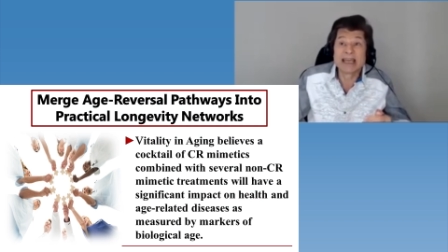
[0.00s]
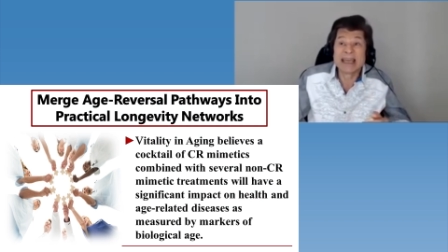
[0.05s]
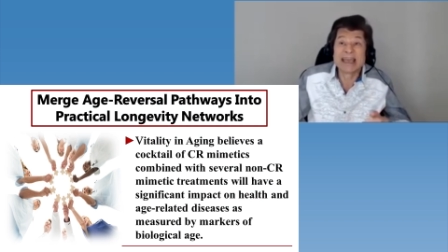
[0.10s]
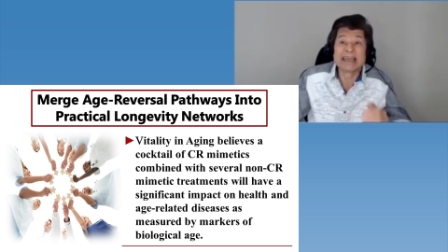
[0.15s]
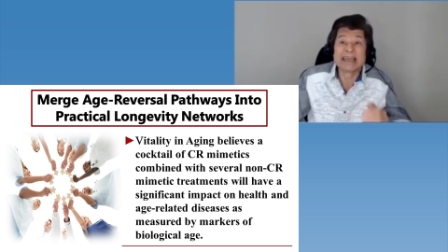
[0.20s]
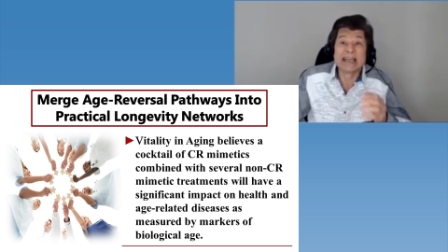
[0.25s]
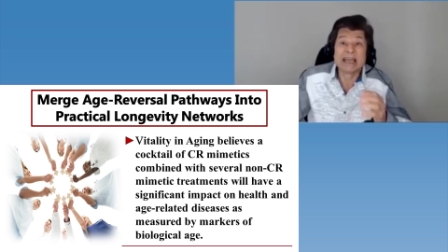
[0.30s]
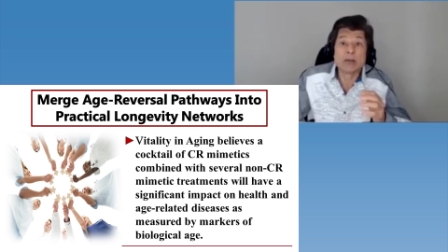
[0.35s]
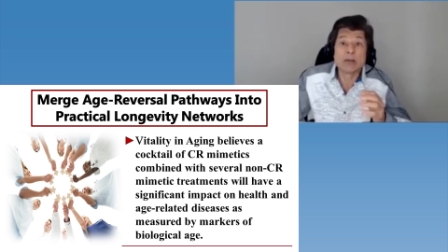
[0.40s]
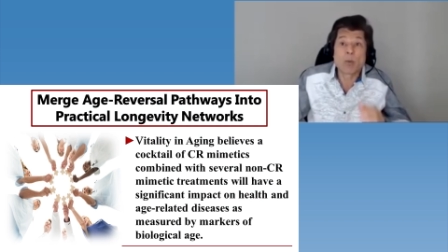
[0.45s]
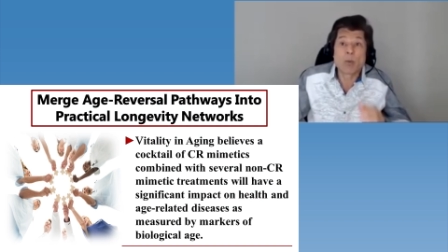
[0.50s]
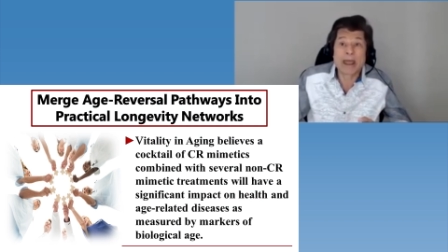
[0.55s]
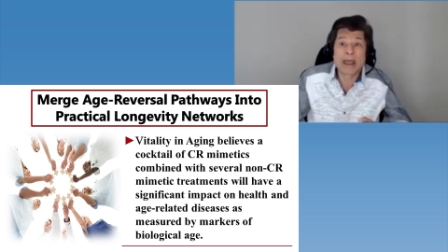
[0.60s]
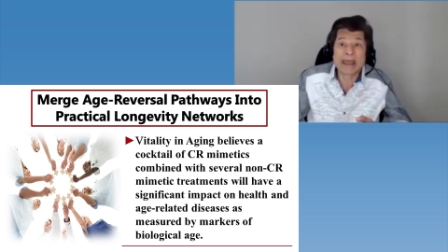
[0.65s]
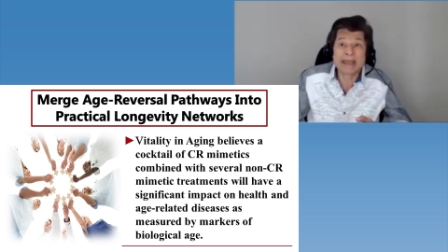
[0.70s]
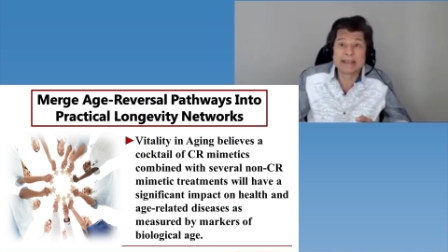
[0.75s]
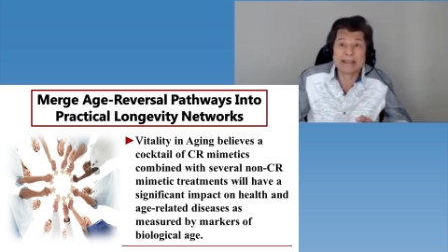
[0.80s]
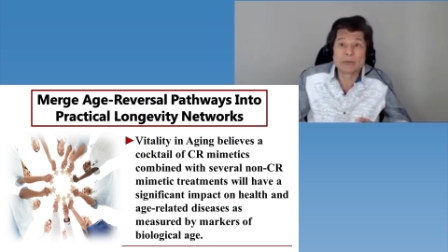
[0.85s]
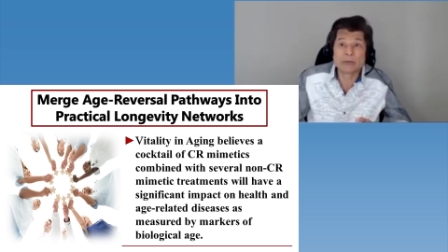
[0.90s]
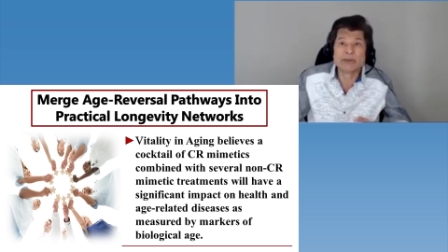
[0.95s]
in a
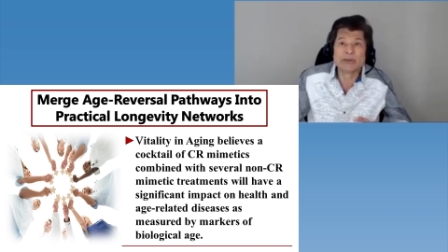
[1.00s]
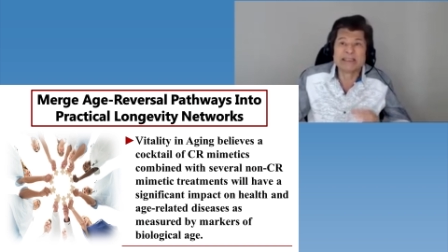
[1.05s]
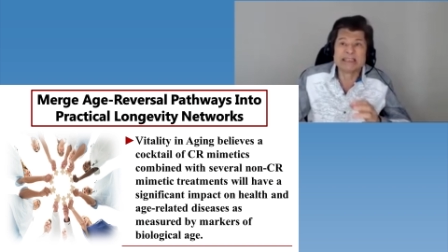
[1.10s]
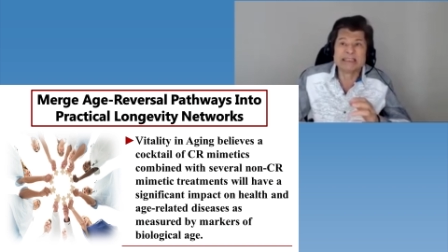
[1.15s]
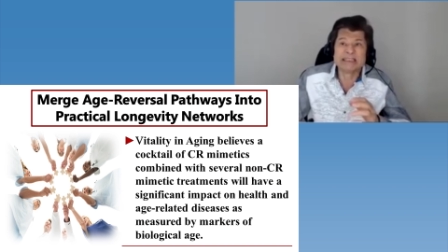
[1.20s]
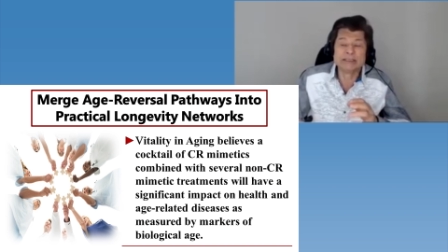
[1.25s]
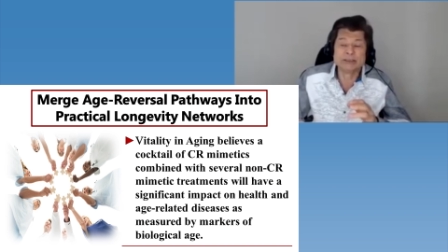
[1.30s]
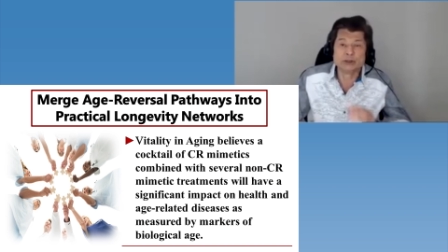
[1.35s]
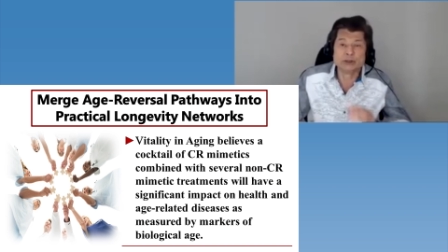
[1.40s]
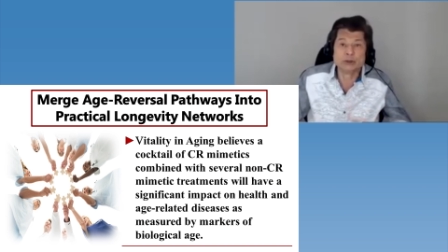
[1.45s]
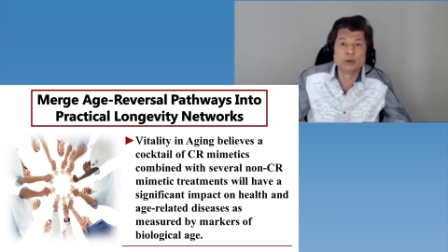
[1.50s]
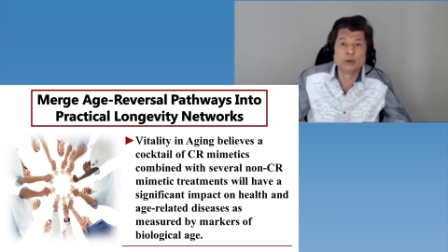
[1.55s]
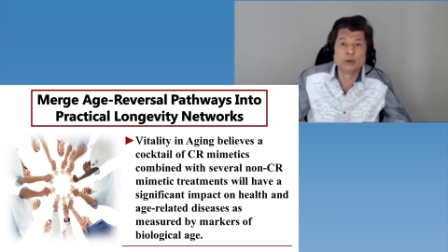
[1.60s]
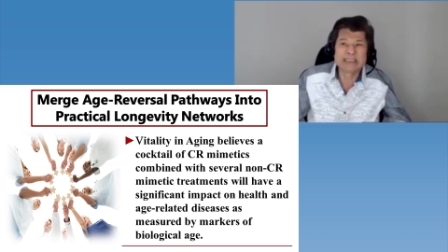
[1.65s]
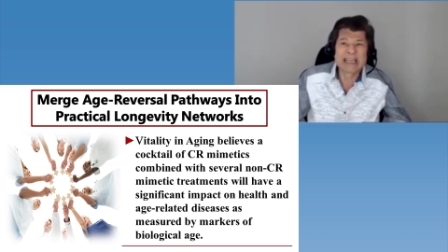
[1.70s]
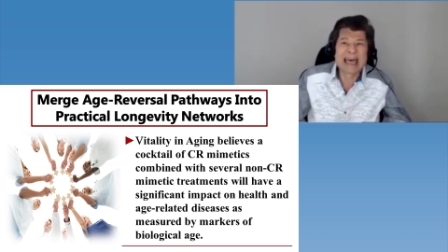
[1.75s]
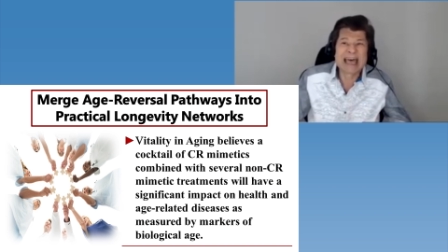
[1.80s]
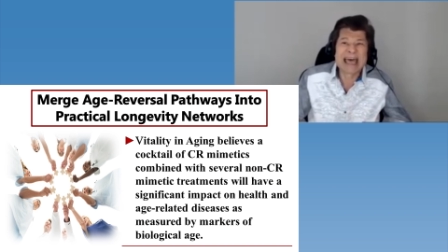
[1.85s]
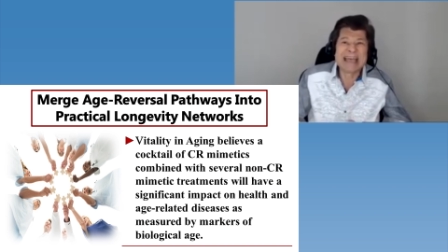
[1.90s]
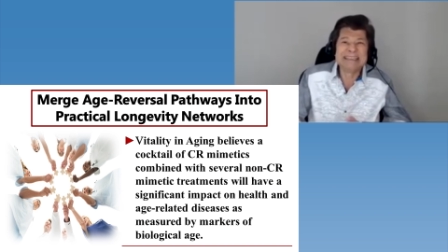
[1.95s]
way that we can induce
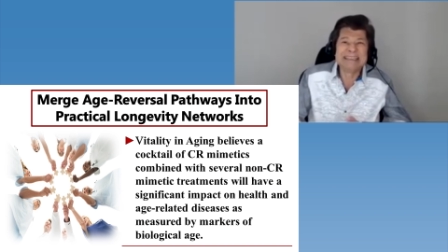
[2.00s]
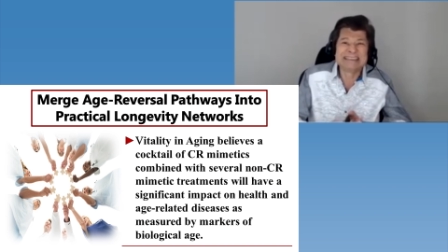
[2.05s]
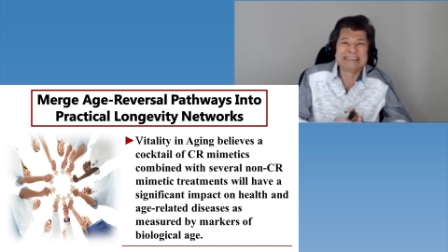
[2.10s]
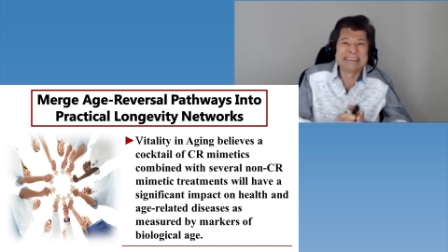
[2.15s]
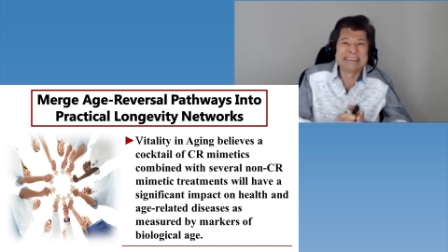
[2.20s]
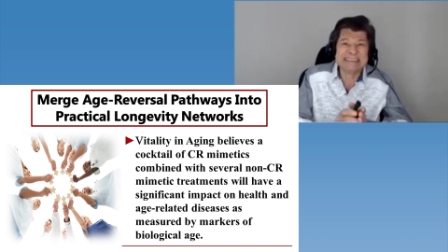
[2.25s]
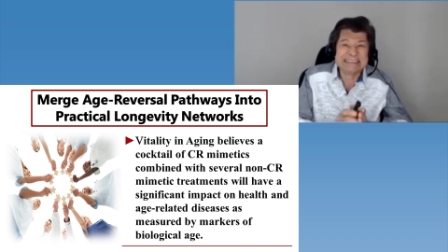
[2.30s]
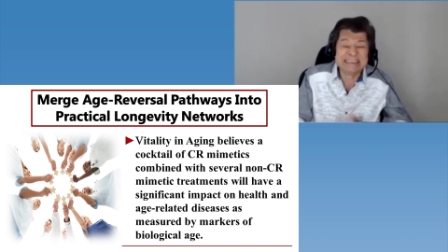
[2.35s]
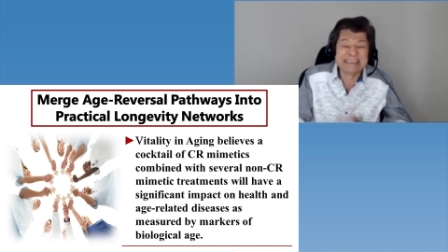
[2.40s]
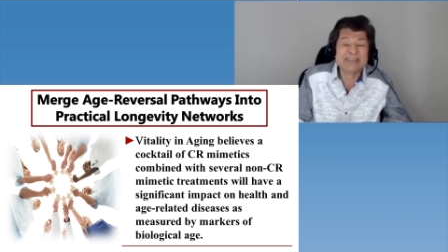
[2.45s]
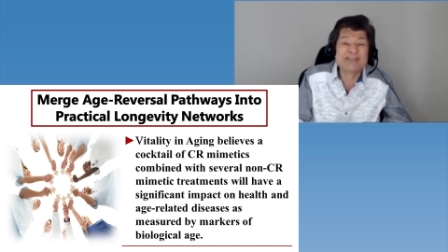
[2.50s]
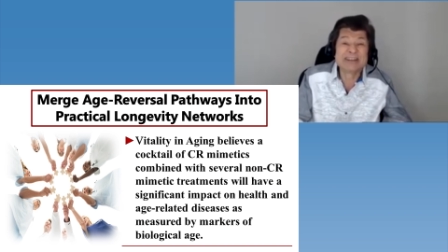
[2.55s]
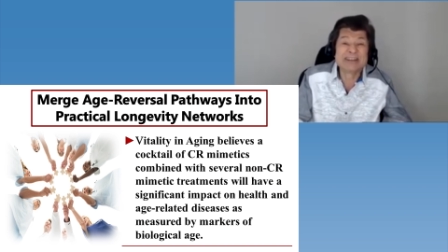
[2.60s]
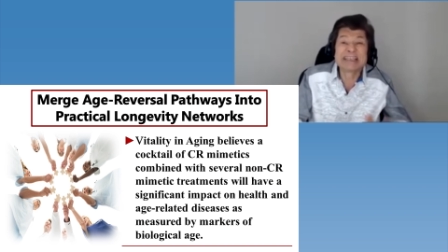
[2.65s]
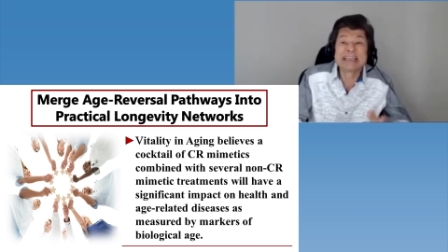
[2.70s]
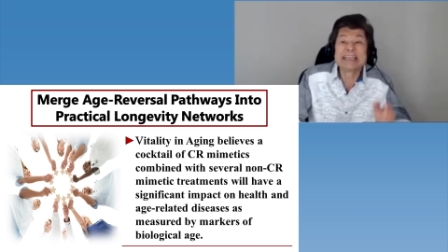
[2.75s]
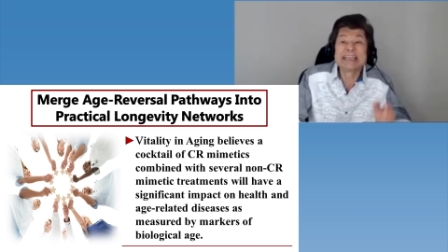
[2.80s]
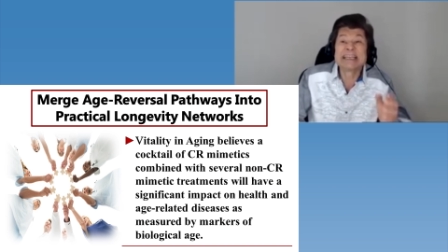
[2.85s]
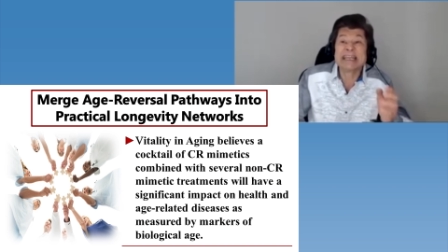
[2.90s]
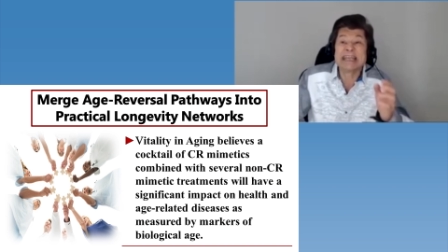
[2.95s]
a
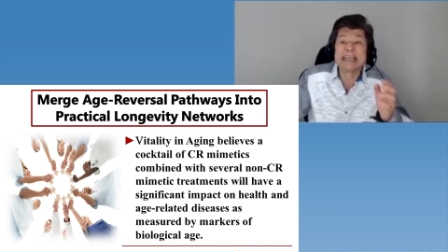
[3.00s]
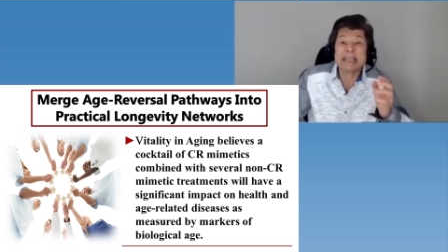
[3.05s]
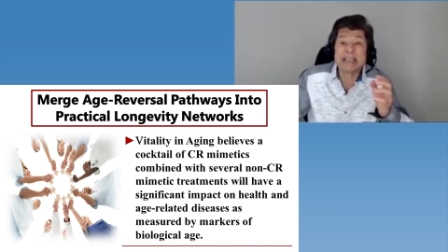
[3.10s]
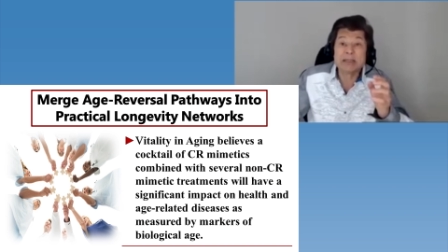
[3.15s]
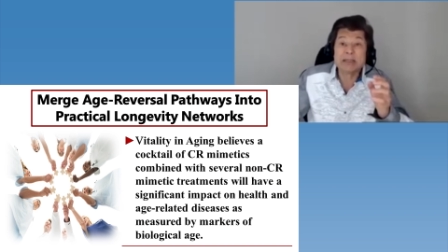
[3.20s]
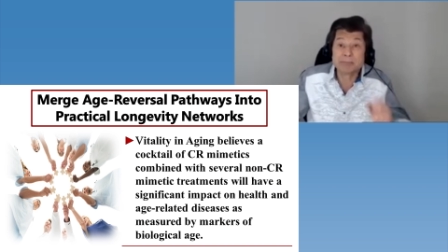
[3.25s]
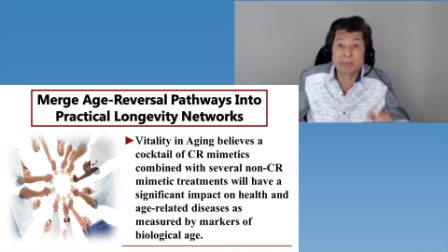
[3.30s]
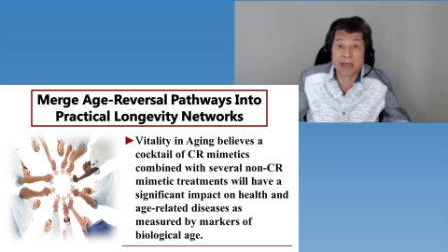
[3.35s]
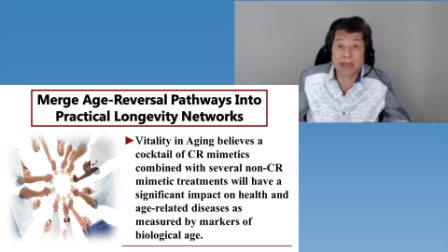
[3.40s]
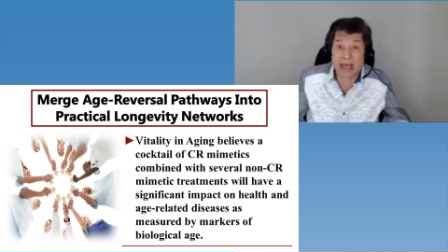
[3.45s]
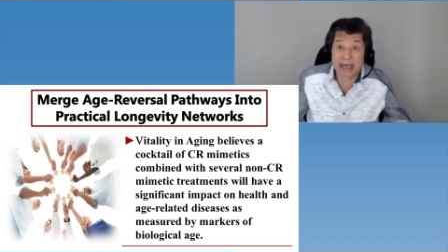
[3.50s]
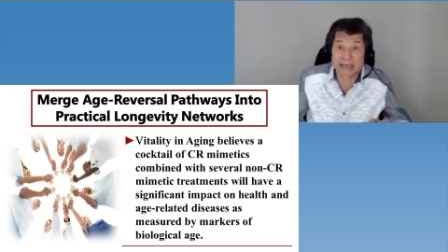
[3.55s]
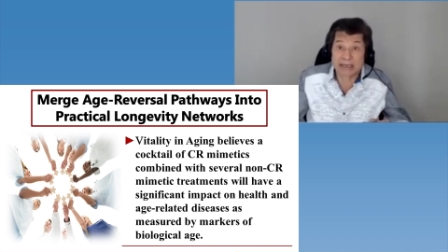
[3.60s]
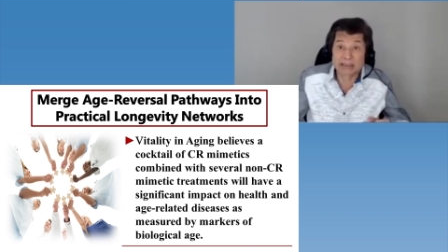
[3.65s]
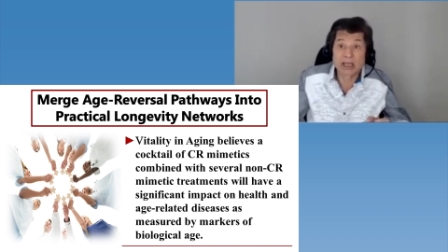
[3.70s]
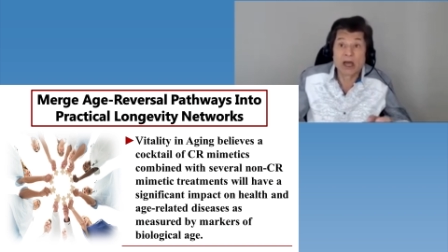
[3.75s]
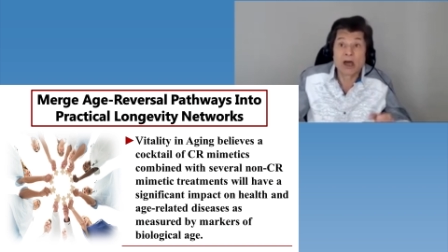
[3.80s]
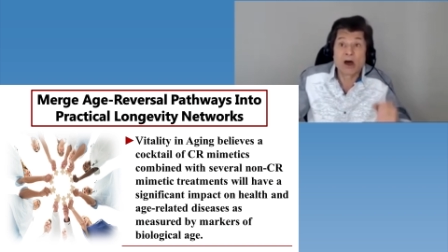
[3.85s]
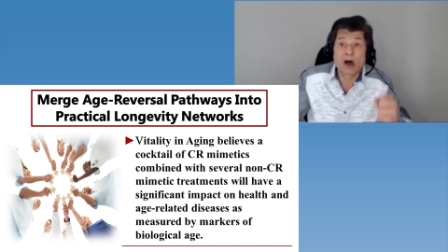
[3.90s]
significant impact